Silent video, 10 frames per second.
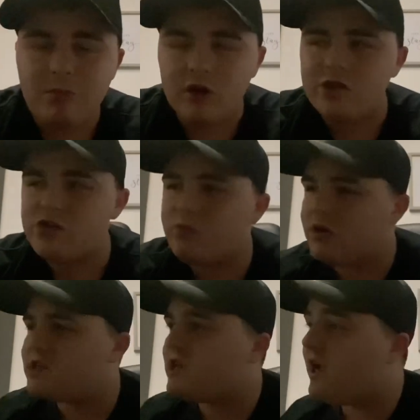I just want
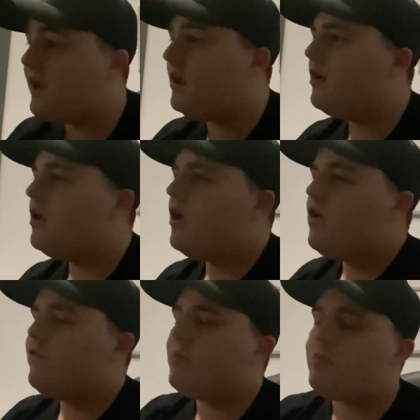to say,
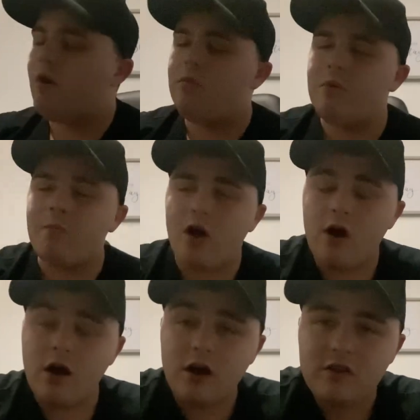from the bottom of my
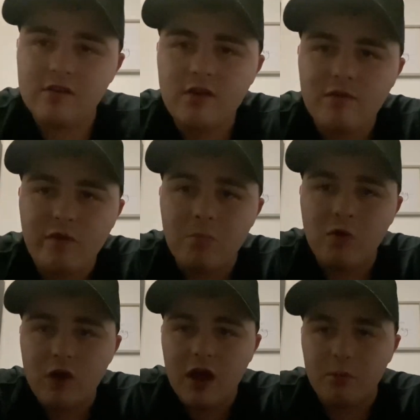heart, from
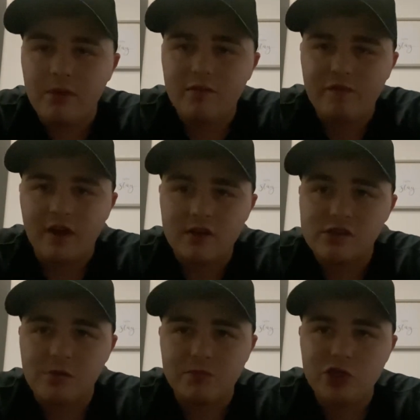all Albion
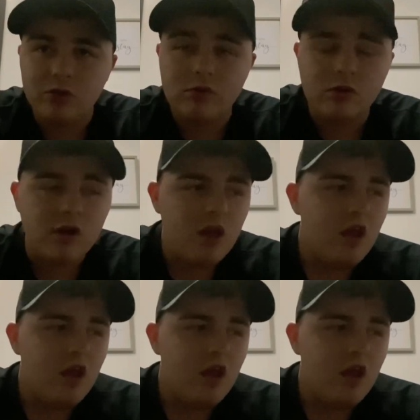fans, I'm sure,